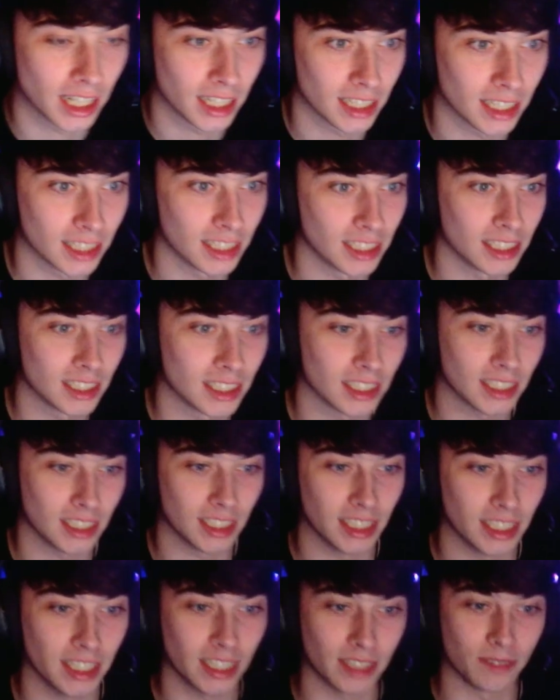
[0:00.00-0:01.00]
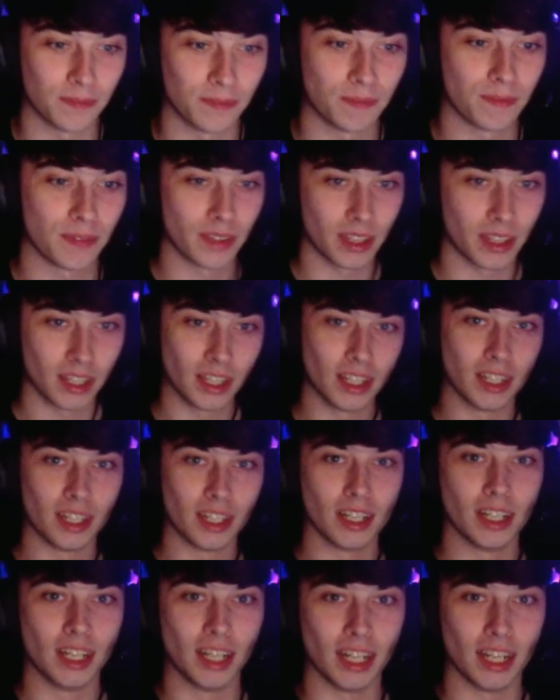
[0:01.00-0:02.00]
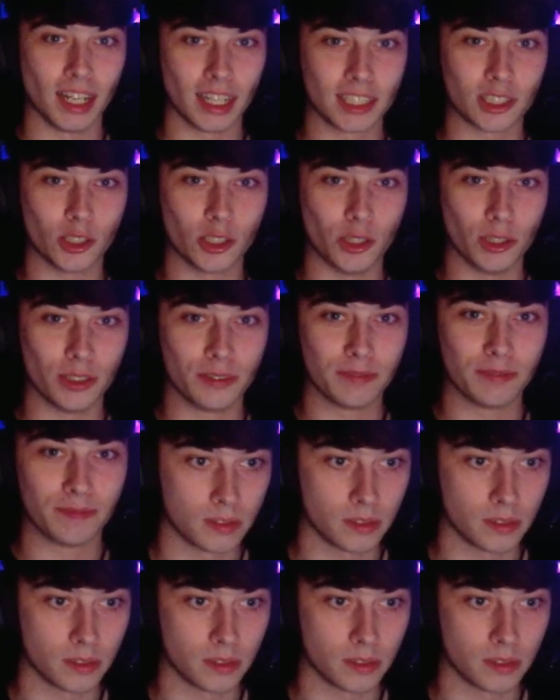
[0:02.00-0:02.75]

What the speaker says: And yeah, let's go.